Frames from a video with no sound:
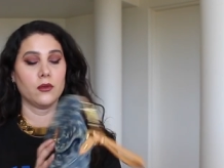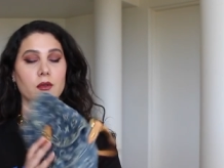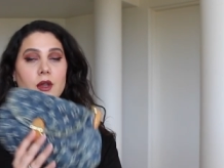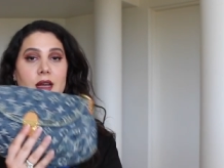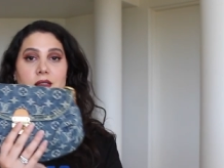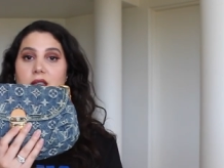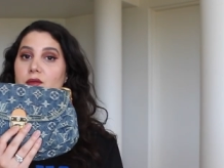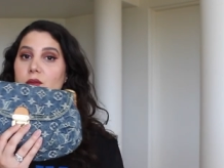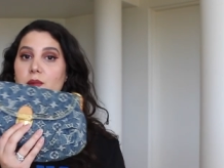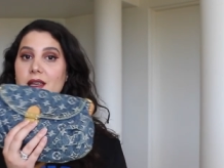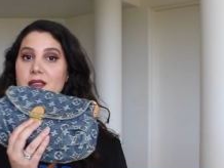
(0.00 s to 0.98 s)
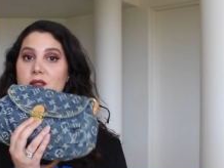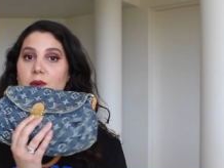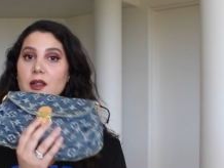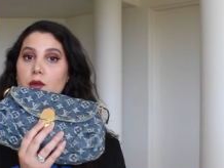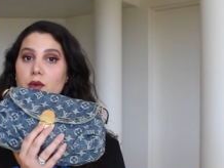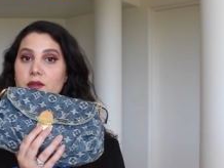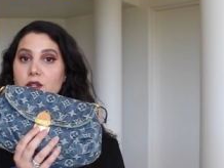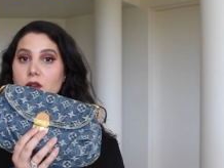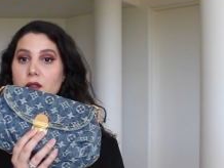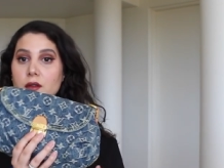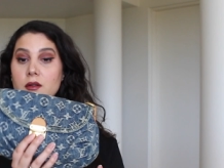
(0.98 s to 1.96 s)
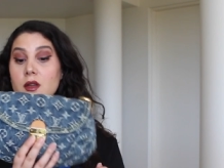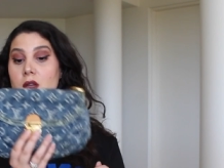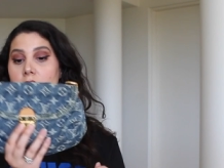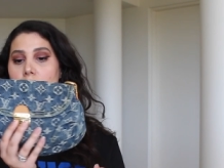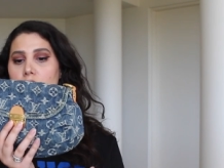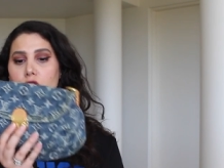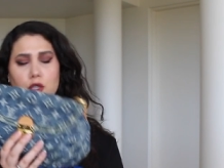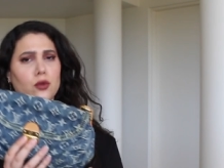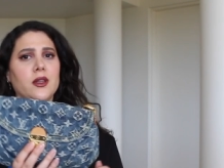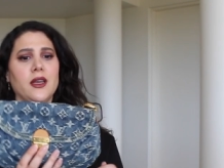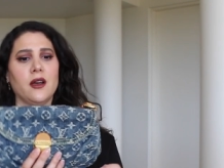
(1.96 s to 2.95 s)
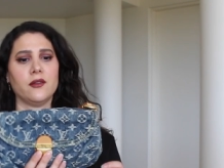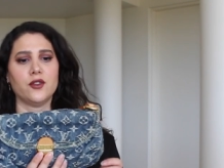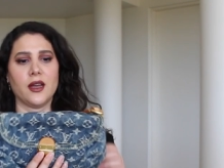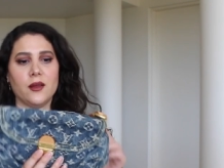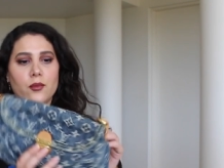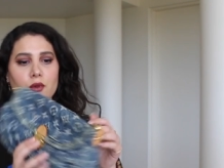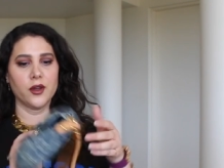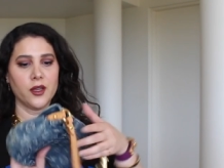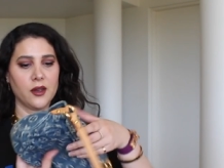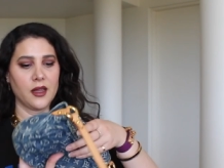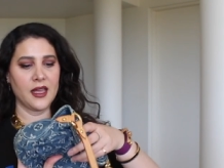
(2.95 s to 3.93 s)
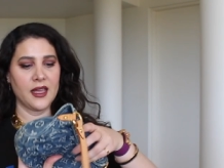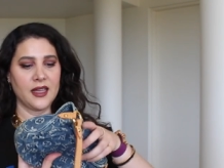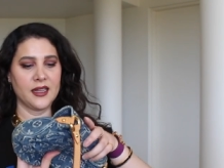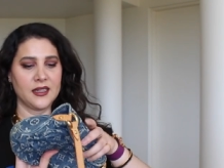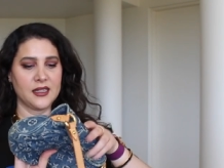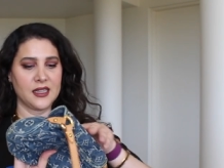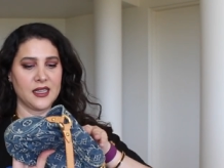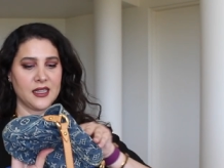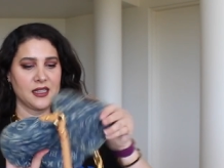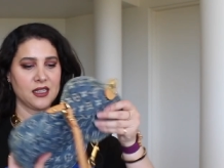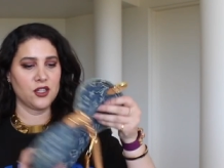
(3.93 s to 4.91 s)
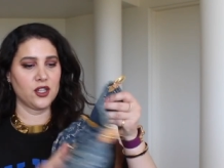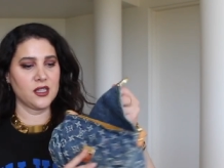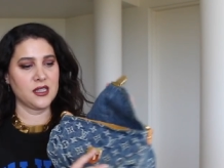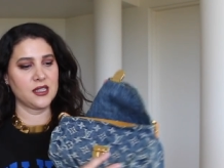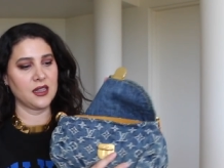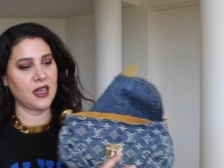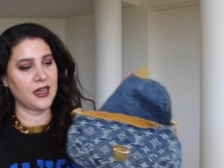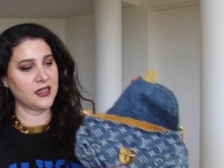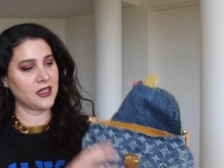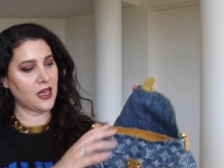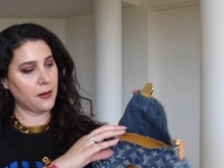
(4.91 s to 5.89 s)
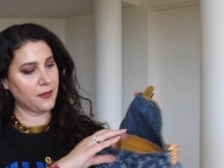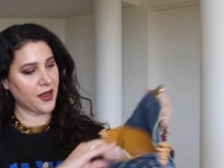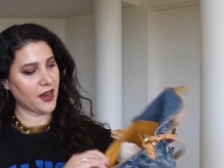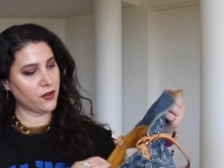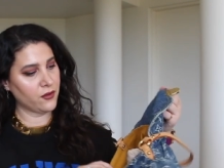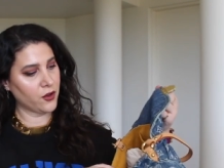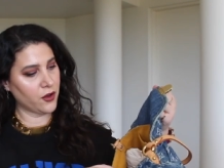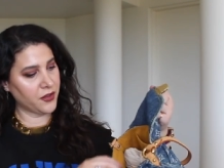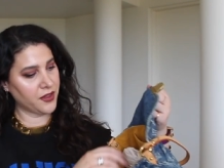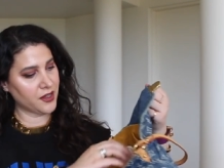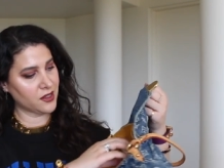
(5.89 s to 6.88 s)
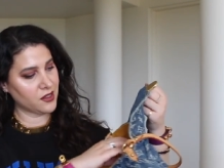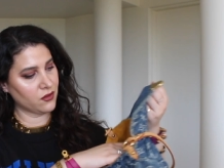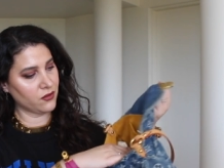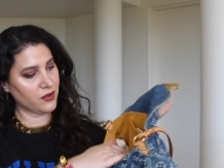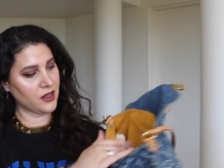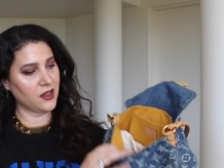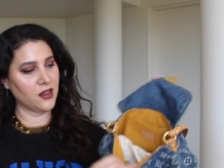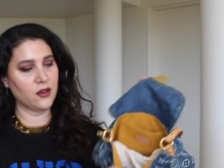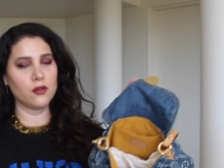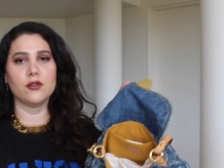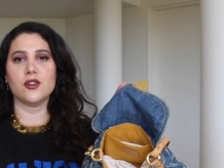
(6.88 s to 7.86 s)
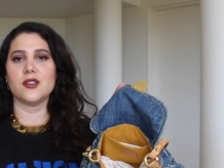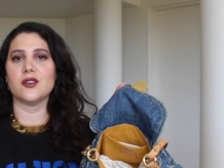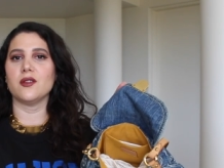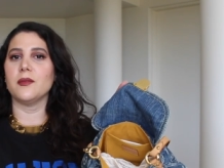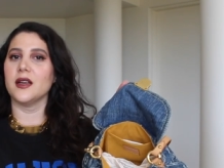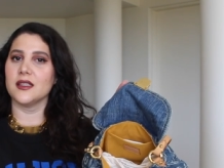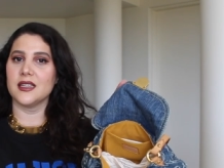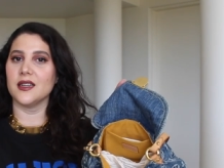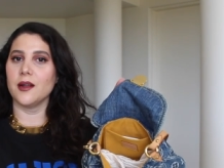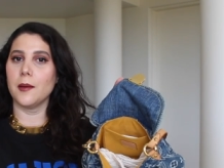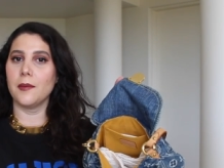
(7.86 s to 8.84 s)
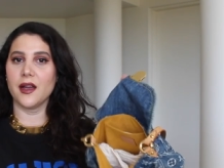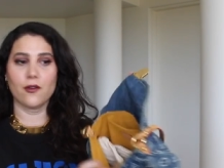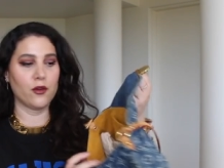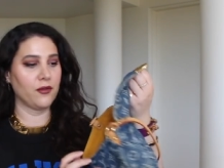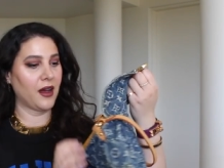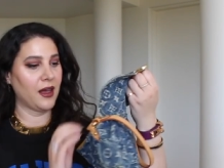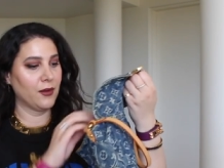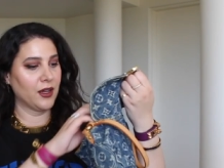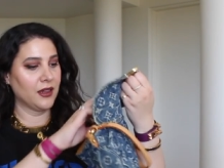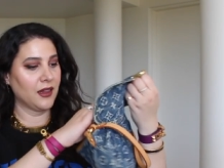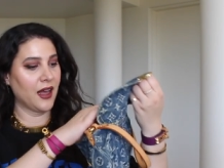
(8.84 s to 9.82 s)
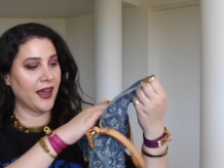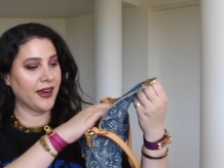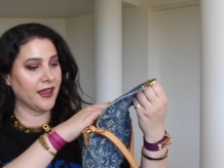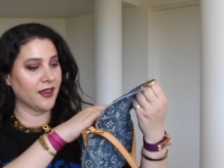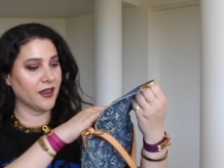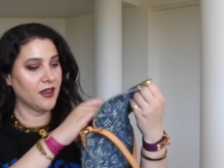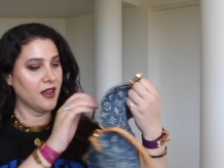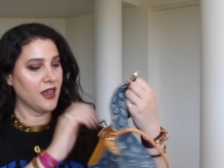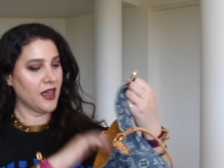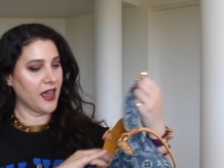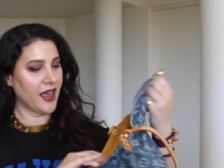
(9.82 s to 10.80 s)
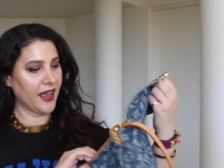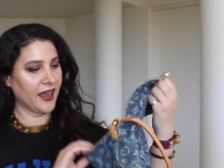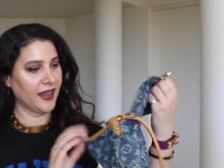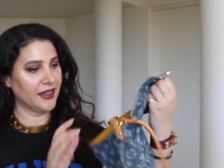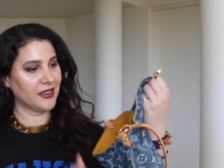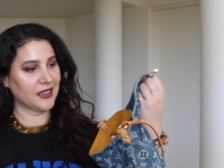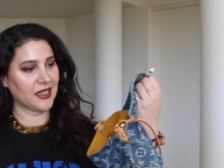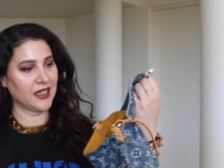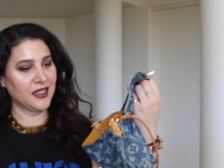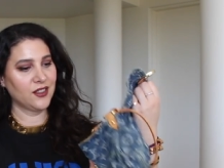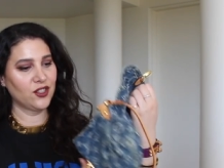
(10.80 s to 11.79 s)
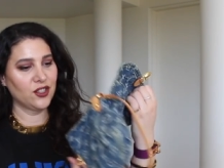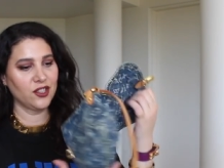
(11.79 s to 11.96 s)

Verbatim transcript: nicely replaced by Louis Vuitton shortly after I had bought it. And it just slides up and you've got this really gorgeous sort of mustard microfiber lining and it's